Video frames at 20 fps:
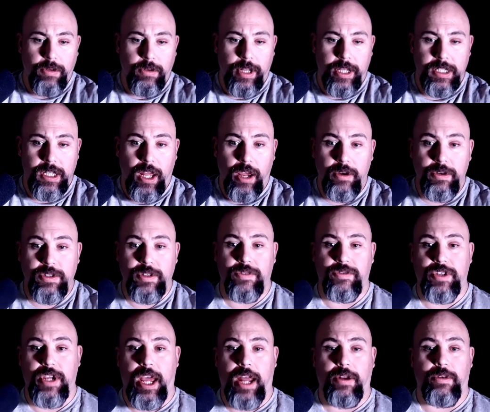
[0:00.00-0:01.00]
loads of
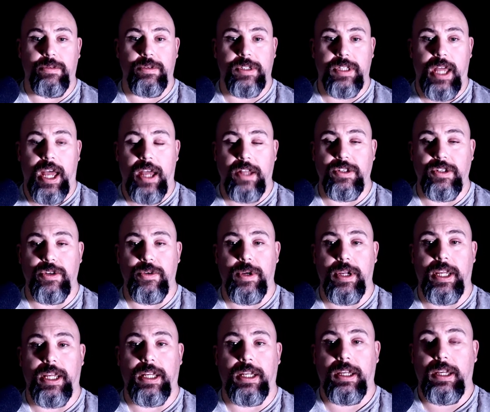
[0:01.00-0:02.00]
channels that are
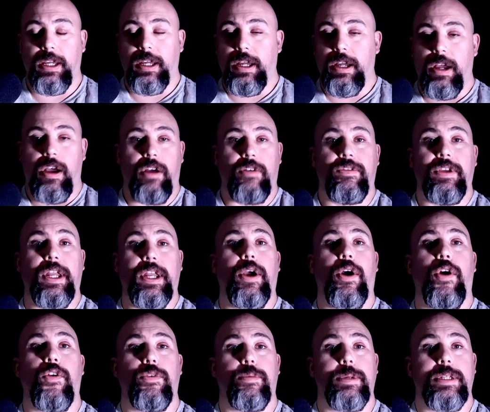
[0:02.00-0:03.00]
doing a video
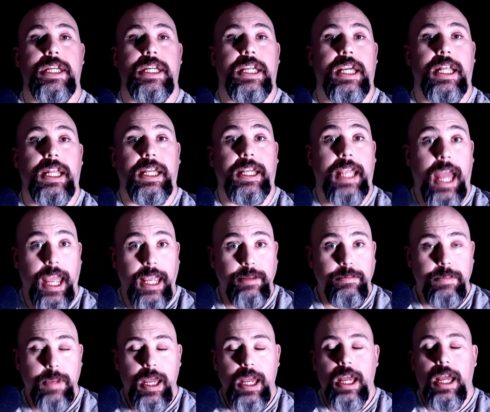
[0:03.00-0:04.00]
of a particular
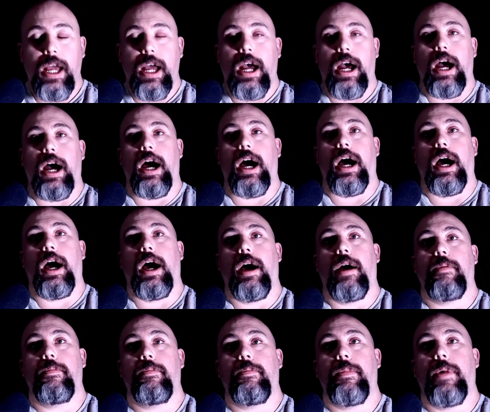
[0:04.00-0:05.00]
game.
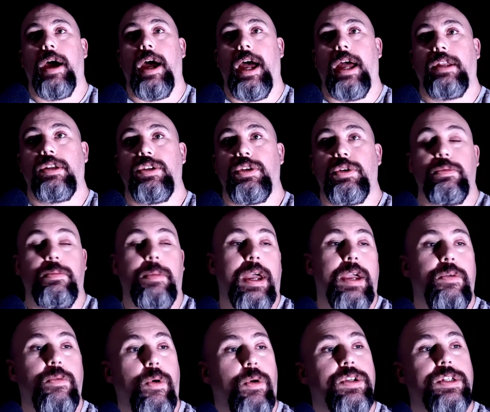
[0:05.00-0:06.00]
And you may
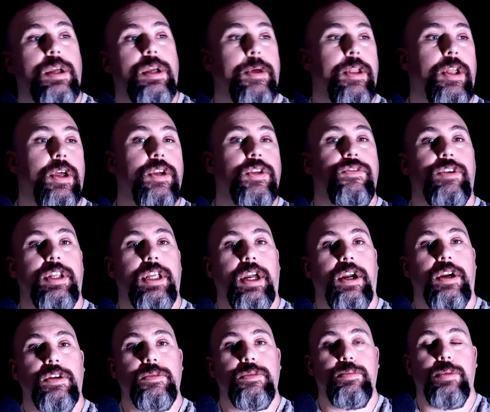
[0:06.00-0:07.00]
watch some of those
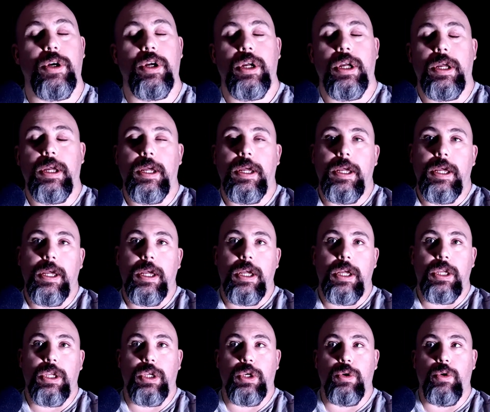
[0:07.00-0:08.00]
videos, but
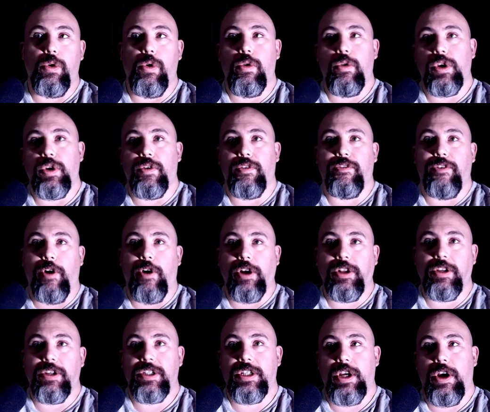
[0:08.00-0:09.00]
you'll find
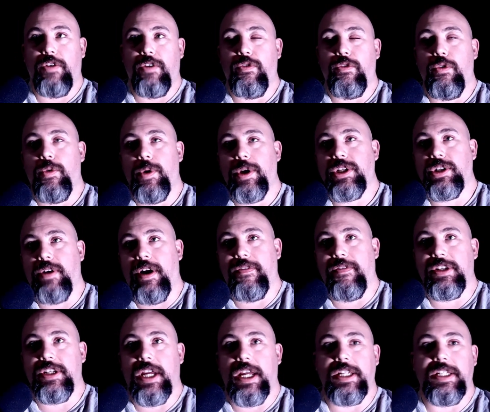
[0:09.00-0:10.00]
yourself always
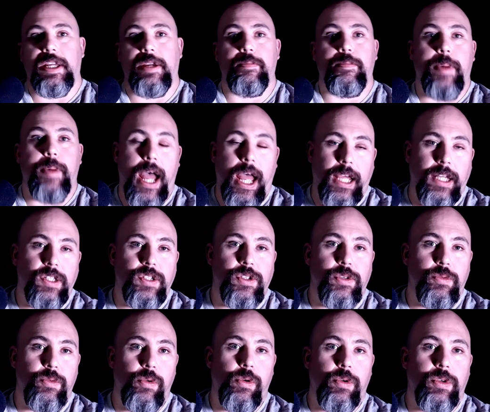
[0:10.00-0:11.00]
gravitating back
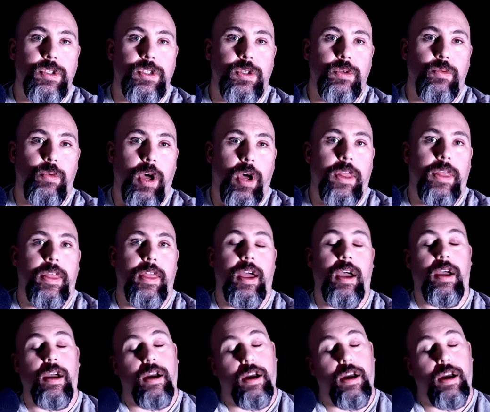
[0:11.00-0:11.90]
towards the one that